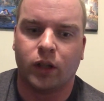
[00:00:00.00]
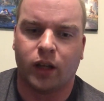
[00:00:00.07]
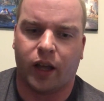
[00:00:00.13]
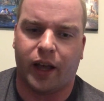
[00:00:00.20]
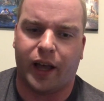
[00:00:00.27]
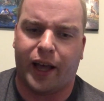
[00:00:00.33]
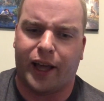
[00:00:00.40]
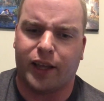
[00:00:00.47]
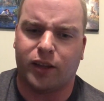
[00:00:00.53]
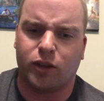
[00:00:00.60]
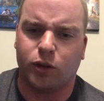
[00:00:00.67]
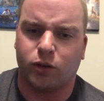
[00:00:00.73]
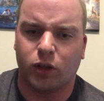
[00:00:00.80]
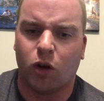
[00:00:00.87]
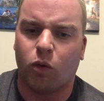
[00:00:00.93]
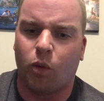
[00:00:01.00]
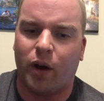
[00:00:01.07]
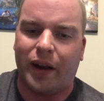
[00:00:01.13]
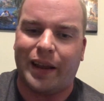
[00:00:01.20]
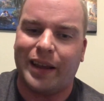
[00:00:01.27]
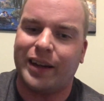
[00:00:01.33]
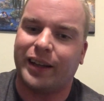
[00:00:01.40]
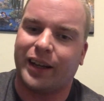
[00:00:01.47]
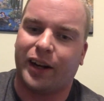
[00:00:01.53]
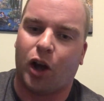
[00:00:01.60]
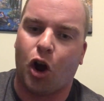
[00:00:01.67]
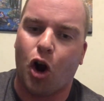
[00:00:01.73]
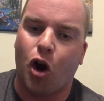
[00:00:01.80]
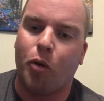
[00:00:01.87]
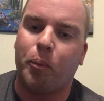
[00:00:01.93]
You don't want any kind of
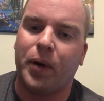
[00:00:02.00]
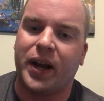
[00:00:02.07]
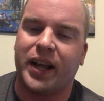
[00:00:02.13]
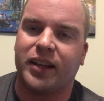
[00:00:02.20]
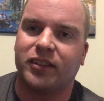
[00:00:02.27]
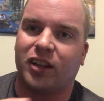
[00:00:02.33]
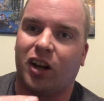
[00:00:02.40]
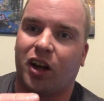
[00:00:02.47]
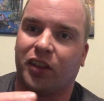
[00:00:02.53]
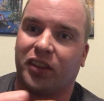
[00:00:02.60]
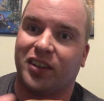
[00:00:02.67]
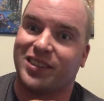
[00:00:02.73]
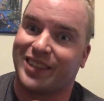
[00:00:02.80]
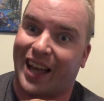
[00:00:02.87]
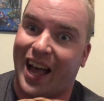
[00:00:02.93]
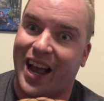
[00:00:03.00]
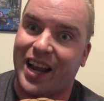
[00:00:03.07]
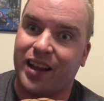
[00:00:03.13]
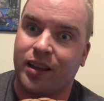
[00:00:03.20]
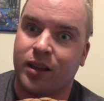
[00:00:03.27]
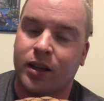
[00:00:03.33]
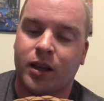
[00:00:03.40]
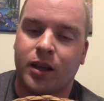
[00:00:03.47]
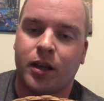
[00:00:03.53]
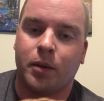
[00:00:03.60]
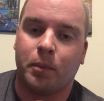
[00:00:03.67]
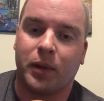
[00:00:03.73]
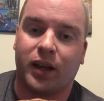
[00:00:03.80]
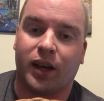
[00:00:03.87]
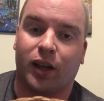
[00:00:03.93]
openings along the side,
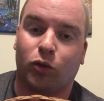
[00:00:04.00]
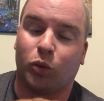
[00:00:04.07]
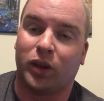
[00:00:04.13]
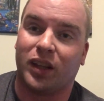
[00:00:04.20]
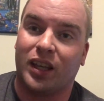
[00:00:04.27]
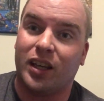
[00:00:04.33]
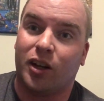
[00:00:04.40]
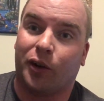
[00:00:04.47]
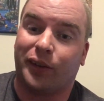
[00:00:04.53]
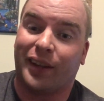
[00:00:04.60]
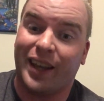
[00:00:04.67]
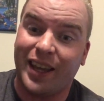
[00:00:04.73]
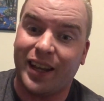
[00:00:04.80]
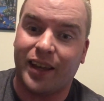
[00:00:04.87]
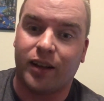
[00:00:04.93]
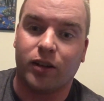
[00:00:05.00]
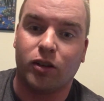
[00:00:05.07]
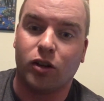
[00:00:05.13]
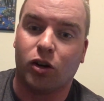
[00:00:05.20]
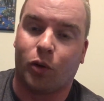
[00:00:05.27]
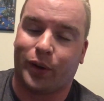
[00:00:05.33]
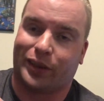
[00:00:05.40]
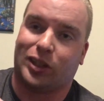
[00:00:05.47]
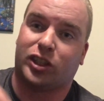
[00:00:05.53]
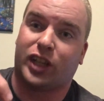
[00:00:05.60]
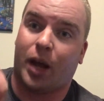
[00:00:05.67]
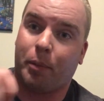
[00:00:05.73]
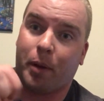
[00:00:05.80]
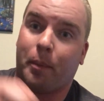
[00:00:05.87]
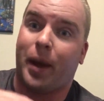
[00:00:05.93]
because when the Eagles hit it, you don't want the
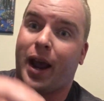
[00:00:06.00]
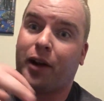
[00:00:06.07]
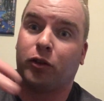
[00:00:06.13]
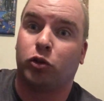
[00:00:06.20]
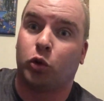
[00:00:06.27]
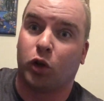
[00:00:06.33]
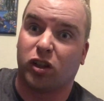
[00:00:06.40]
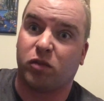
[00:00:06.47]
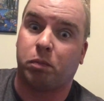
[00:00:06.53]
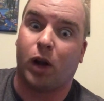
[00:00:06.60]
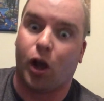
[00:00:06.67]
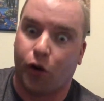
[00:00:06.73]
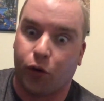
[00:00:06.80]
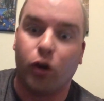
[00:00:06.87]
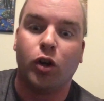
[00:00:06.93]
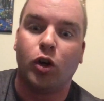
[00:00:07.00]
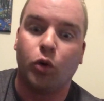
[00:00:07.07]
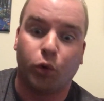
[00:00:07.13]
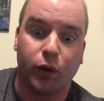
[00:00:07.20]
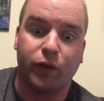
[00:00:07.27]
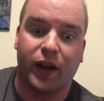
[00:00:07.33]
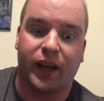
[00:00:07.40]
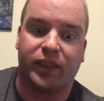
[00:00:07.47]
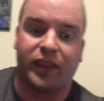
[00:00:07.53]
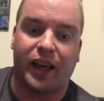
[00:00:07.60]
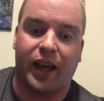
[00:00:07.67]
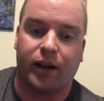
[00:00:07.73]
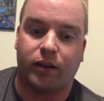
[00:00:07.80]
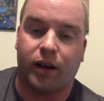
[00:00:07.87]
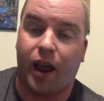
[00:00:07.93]
shopping bags to explode. We've had
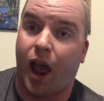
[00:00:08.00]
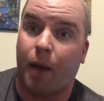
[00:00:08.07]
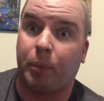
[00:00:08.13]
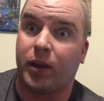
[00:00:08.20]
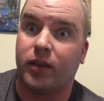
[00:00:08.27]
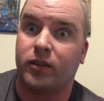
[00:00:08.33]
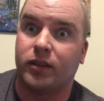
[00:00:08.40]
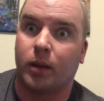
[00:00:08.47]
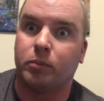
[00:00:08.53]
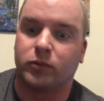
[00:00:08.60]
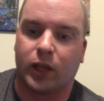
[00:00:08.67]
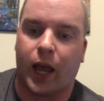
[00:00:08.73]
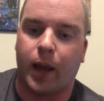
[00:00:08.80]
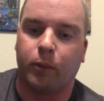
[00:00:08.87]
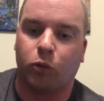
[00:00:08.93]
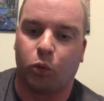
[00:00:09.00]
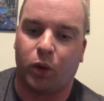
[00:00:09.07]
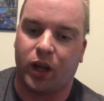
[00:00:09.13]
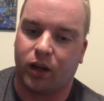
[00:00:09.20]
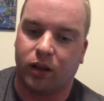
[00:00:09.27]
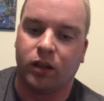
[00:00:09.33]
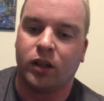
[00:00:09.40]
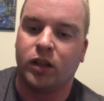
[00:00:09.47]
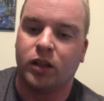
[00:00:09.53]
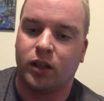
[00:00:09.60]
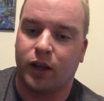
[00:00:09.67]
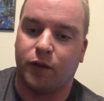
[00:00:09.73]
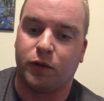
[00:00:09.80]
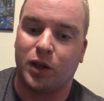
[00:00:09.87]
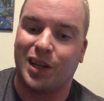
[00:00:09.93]
that happen sometimes when
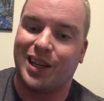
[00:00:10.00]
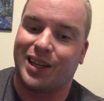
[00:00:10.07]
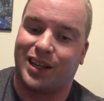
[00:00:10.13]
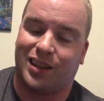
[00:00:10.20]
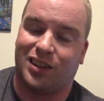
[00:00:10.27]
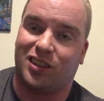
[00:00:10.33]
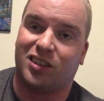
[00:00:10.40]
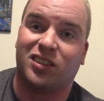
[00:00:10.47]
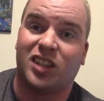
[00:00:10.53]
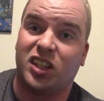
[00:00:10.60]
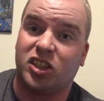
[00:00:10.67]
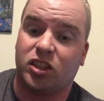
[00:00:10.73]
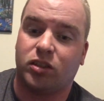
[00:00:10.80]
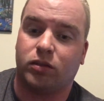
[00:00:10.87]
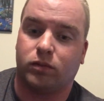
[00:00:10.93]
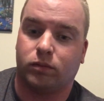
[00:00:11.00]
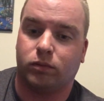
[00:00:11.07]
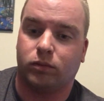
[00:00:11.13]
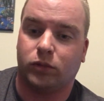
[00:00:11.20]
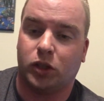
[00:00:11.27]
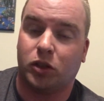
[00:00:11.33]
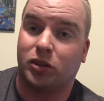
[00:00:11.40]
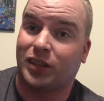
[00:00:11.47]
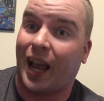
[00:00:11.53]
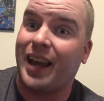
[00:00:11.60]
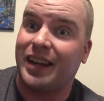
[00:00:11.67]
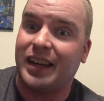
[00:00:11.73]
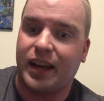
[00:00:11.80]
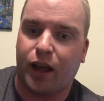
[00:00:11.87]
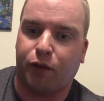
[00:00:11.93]
if you didn't get the stitch, tight
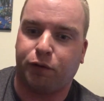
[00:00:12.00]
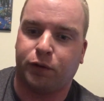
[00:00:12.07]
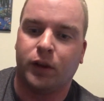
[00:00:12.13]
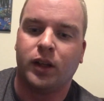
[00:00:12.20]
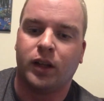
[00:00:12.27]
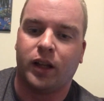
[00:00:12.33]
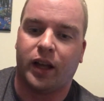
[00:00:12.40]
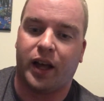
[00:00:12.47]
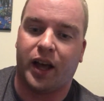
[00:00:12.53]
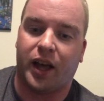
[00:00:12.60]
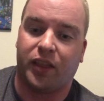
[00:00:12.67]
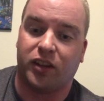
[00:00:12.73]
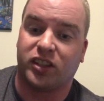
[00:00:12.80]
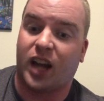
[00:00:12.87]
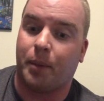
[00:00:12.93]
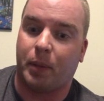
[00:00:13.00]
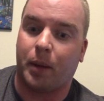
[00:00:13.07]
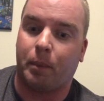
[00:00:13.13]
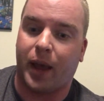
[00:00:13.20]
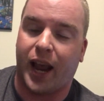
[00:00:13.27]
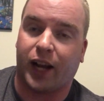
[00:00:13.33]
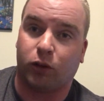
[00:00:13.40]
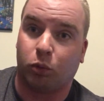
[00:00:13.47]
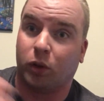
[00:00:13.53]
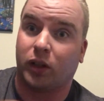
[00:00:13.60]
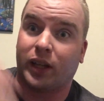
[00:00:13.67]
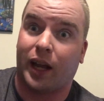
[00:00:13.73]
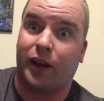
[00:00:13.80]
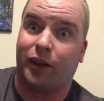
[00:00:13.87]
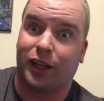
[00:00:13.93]
enough, the shopping bags will
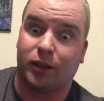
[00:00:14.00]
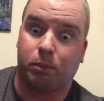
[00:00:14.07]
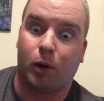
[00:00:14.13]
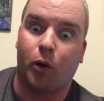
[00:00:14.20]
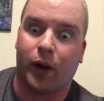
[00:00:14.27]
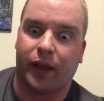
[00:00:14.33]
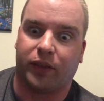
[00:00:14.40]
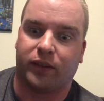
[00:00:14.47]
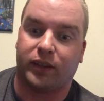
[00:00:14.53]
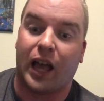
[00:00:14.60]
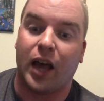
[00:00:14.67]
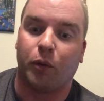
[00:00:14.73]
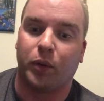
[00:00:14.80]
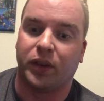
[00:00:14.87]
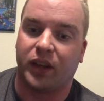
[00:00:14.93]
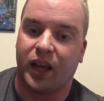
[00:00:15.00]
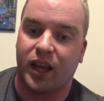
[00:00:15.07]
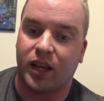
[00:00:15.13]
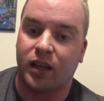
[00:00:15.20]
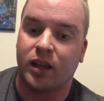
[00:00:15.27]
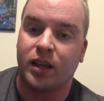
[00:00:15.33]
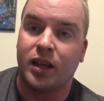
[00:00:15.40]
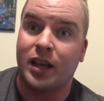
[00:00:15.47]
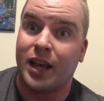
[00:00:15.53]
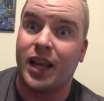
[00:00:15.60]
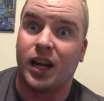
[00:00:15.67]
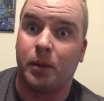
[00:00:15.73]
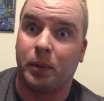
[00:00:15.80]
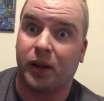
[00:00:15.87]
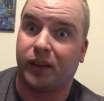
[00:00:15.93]
kind of explode out the side when they
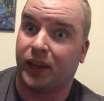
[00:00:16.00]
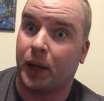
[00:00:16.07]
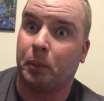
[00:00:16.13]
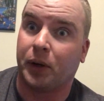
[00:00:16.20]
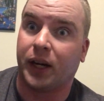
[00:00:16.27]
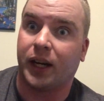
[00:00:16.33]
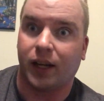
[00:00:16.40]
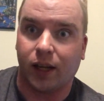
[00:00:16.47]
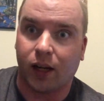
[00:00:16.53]
hit it, because they bring in